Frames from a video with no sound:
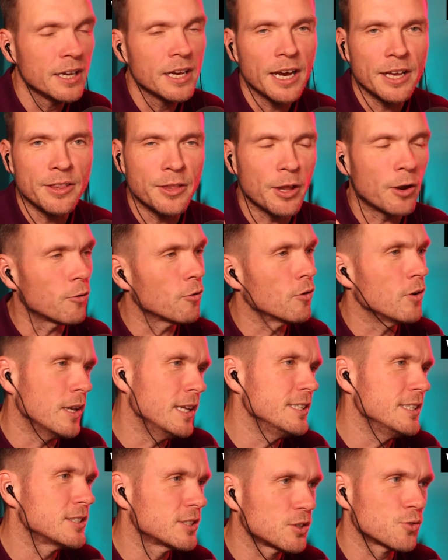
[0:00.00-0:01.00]
And there were at
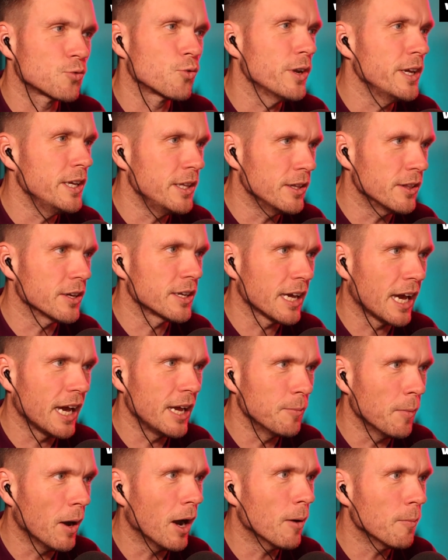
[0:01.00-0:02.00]
least three that
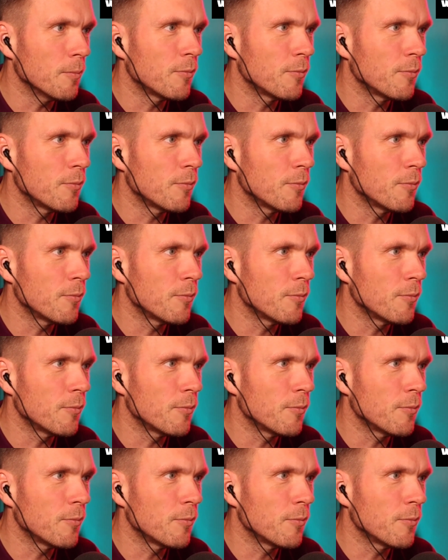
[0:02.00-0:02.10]
came up